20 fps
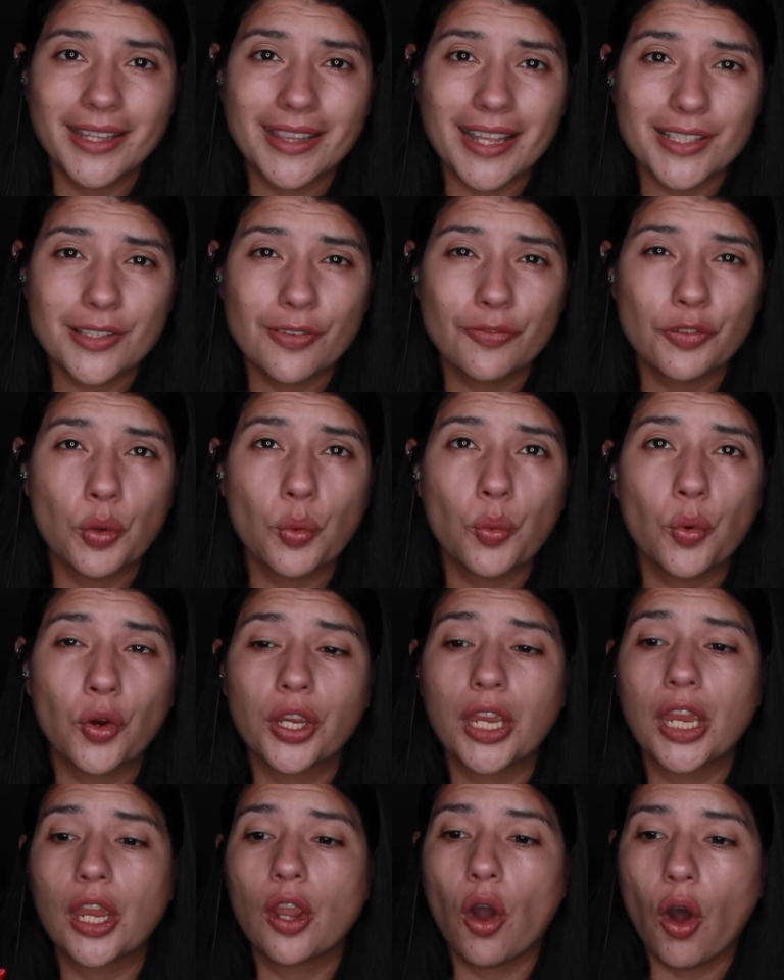And that's if you're
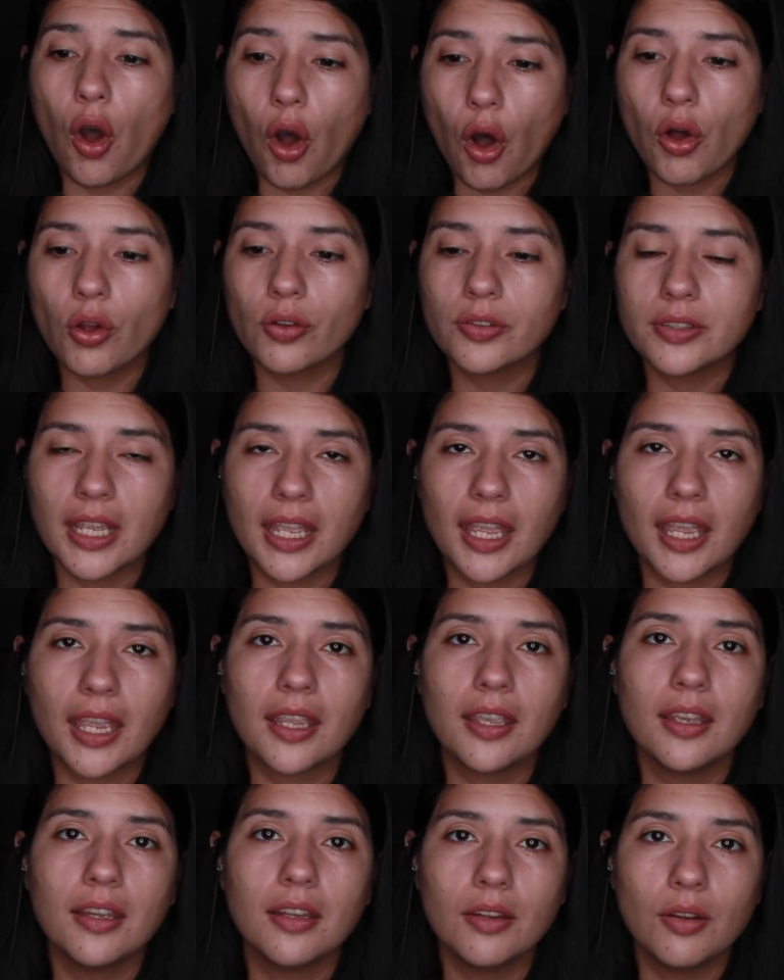working all
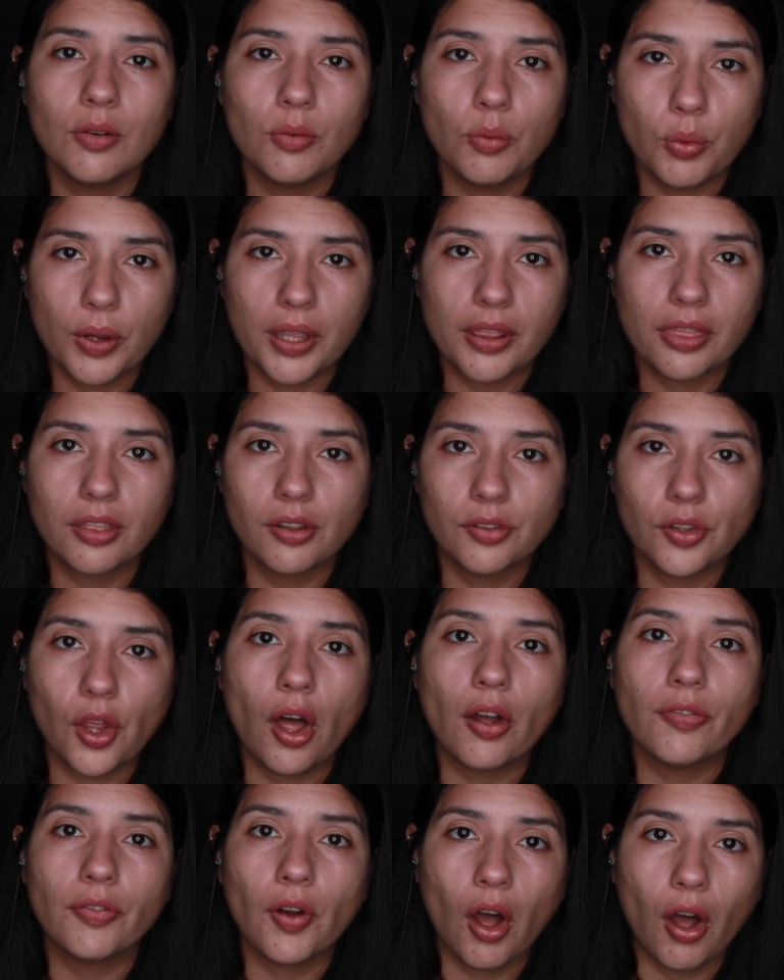day with the
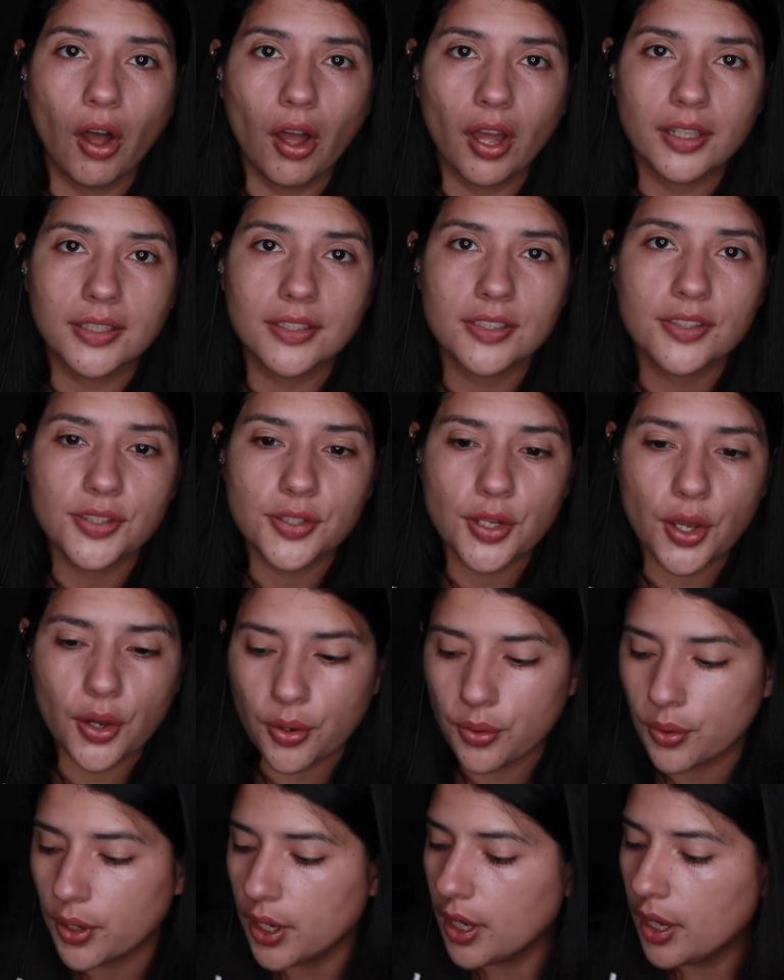Lav on.
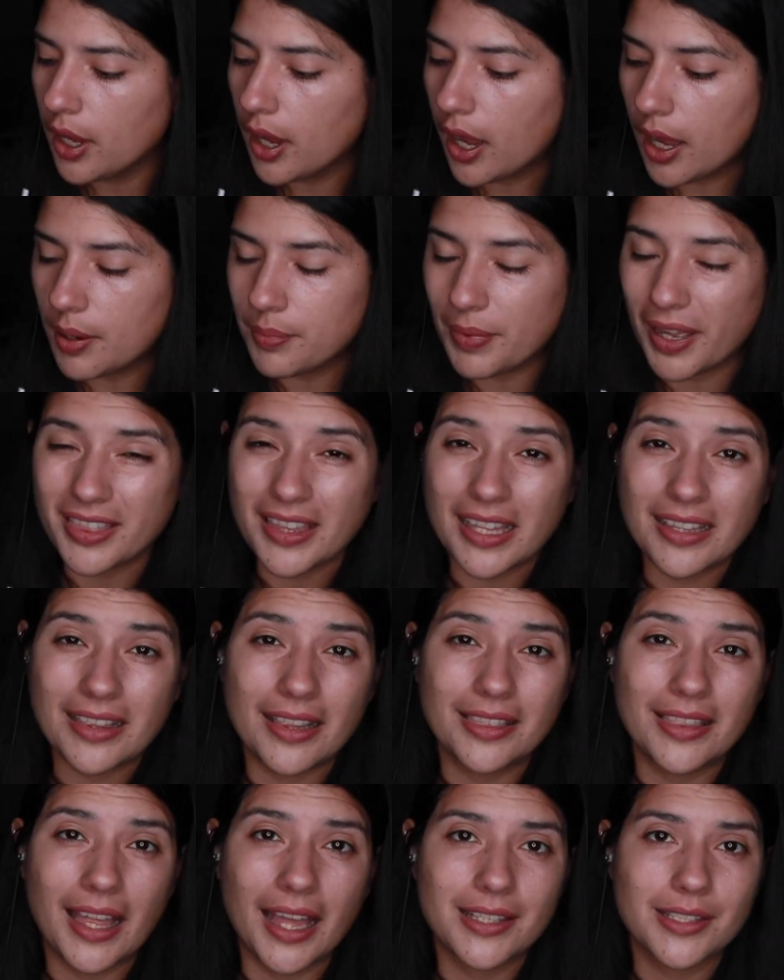So I think
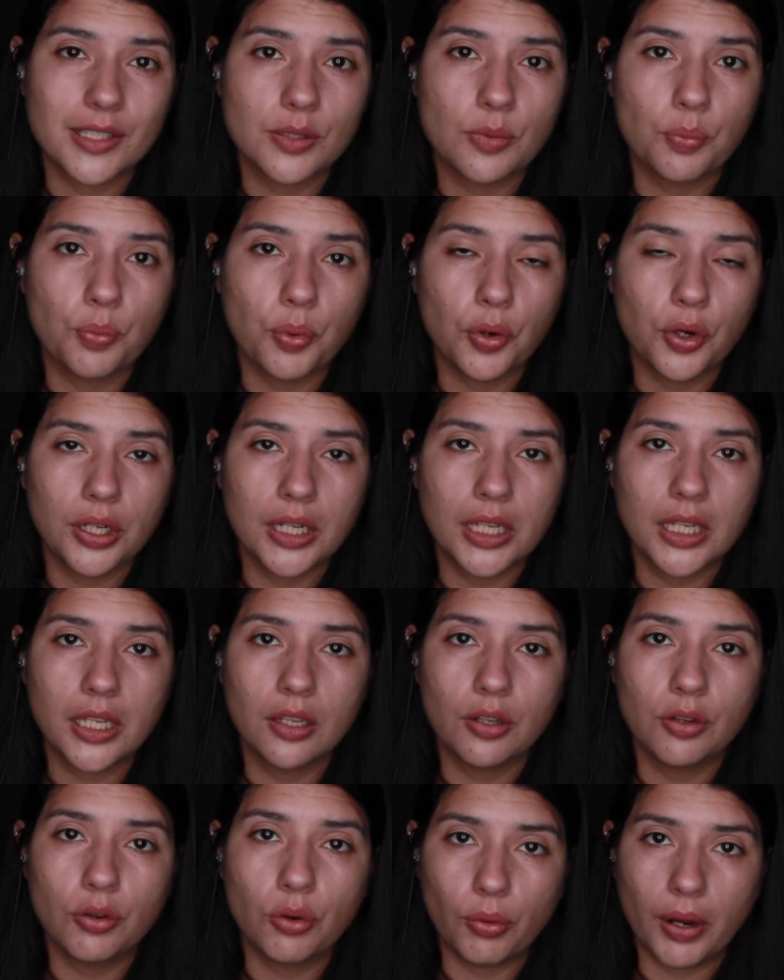that that's
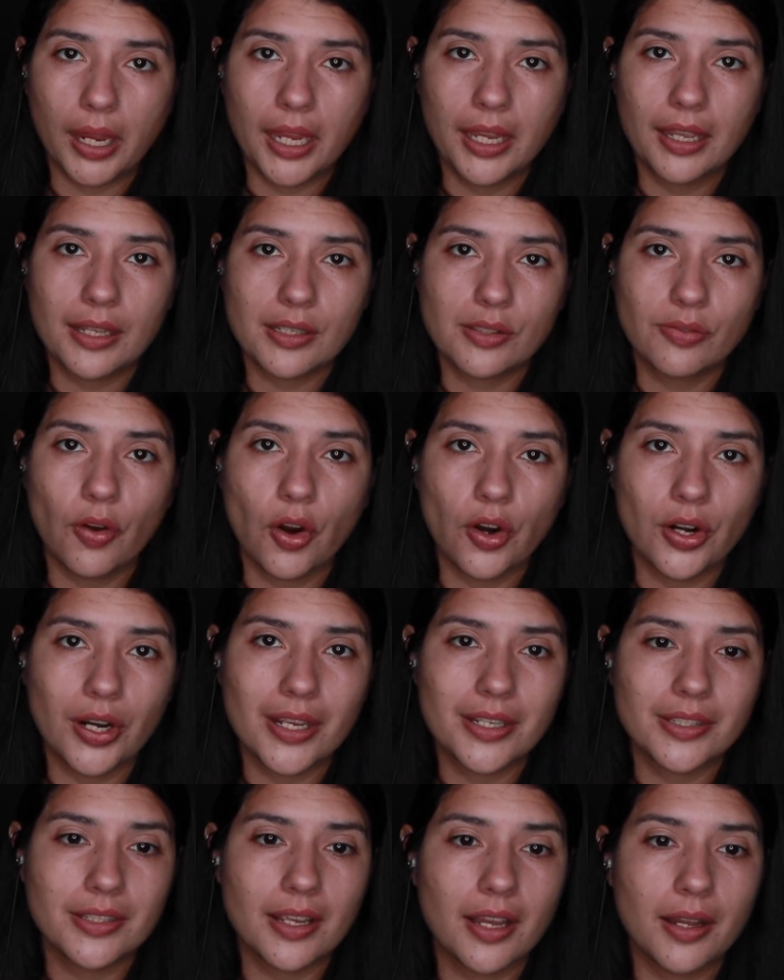pretty great as far
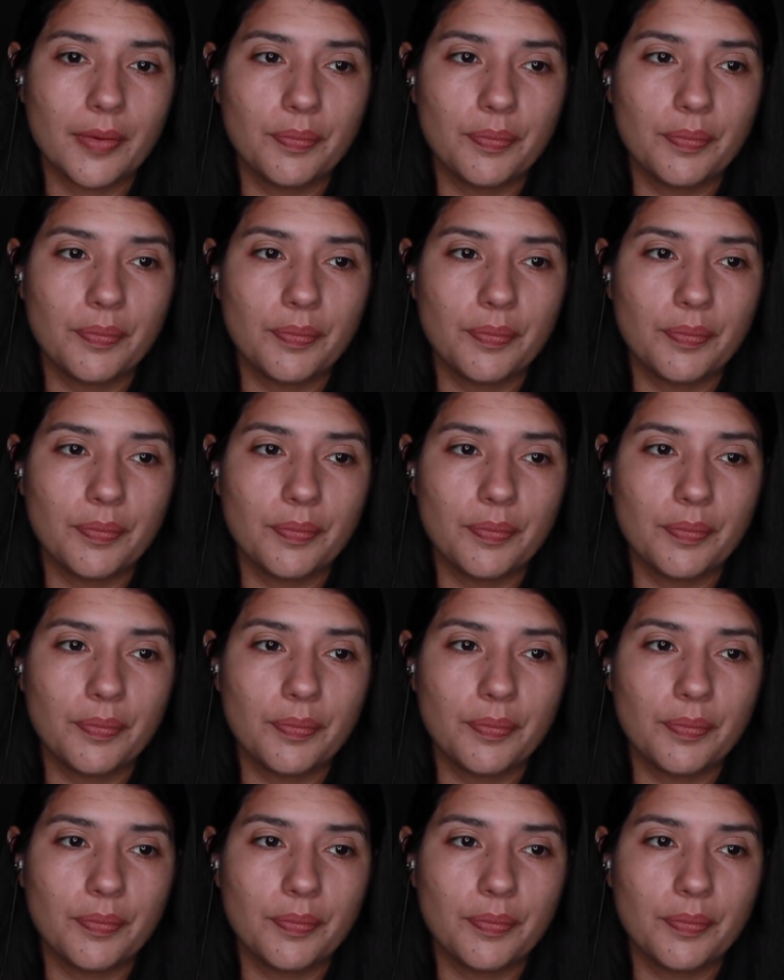as